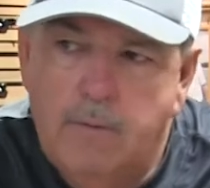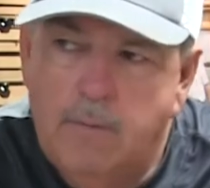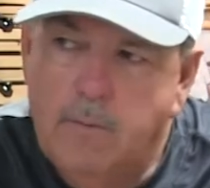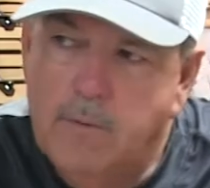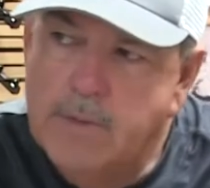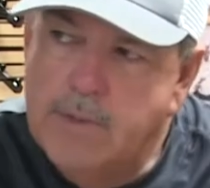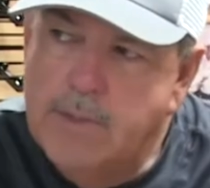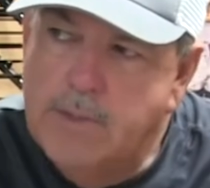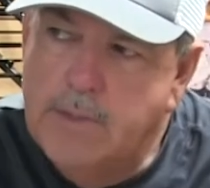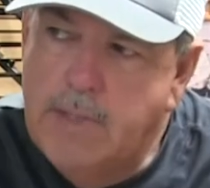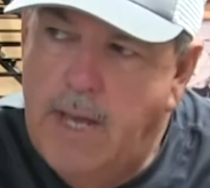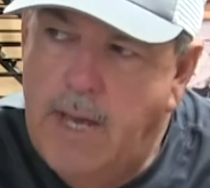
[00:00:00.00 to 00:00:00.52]

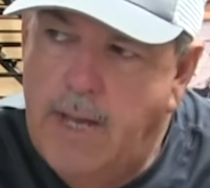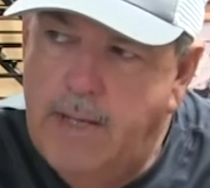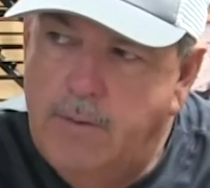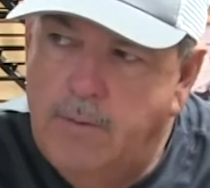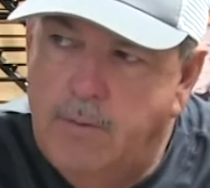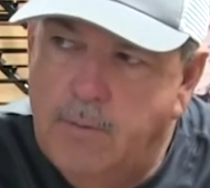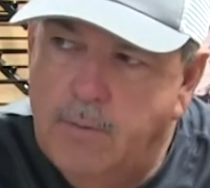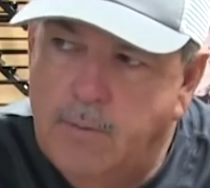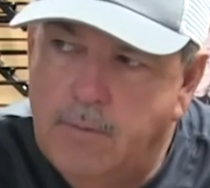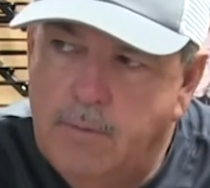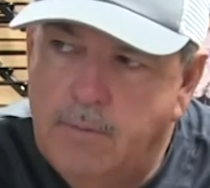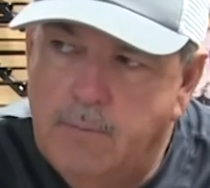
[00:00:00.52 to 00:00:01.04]
What's the tide
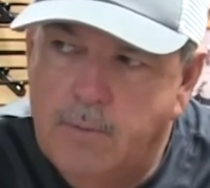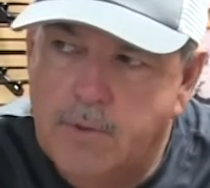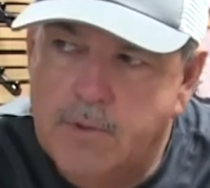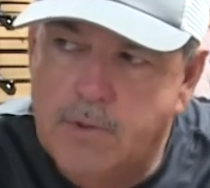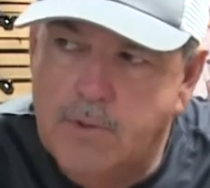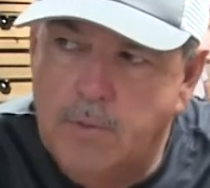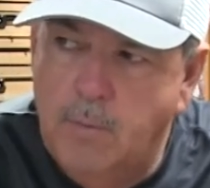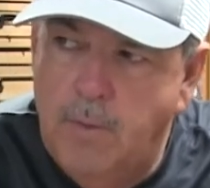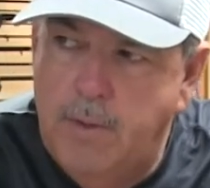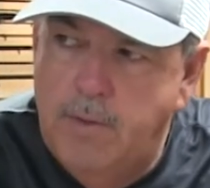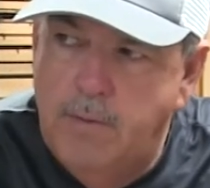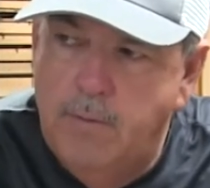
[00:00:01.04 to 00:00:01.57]
doing? What's
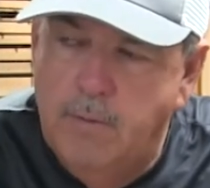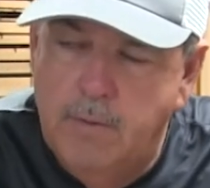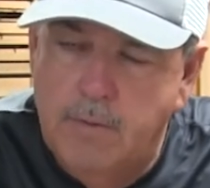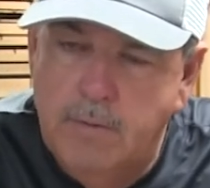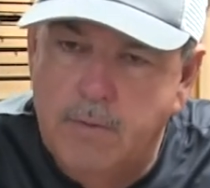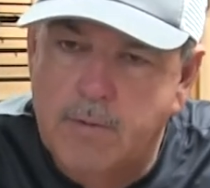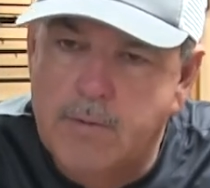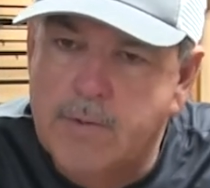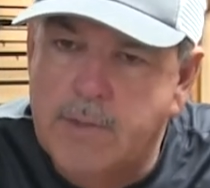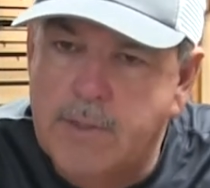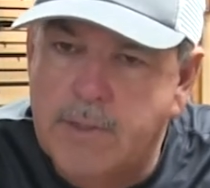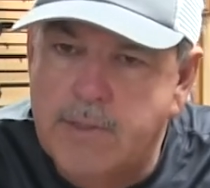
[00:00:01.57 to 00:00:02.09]
the wind doing?
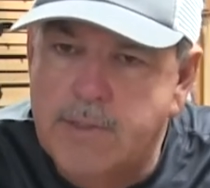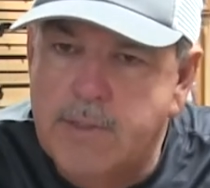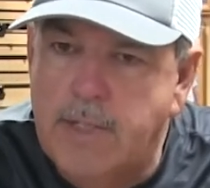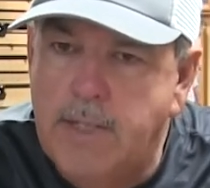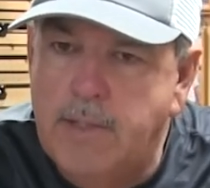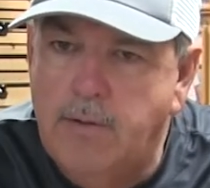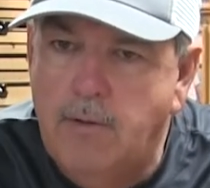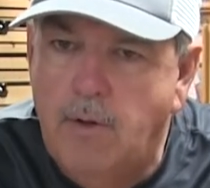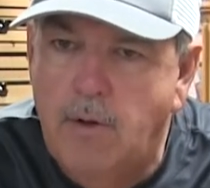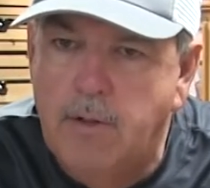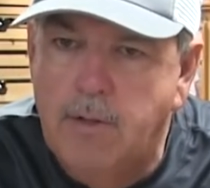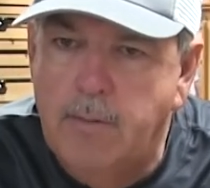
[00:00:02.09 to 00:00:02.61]
Those things that
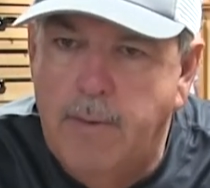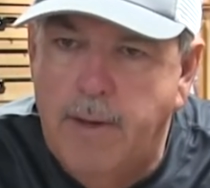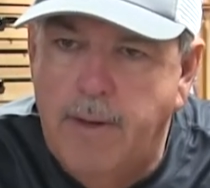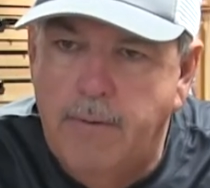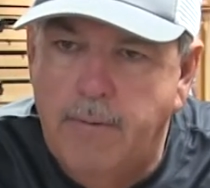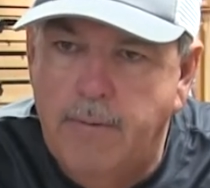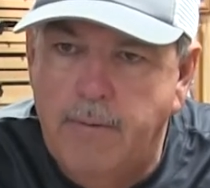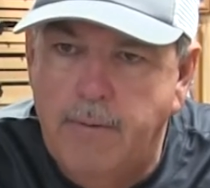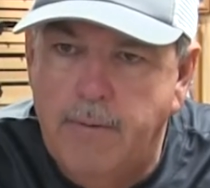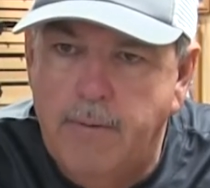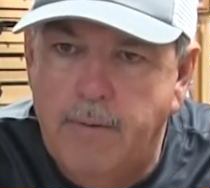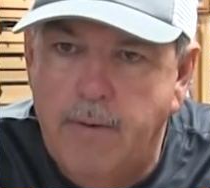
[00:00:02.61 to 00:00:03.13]
I talked about
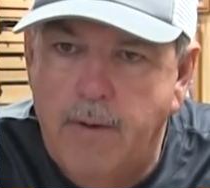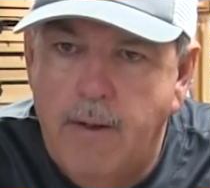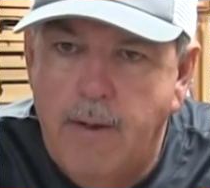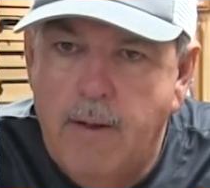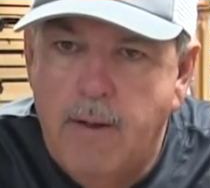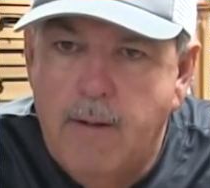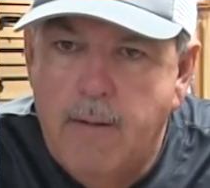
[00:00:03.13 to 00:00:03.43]
earlier.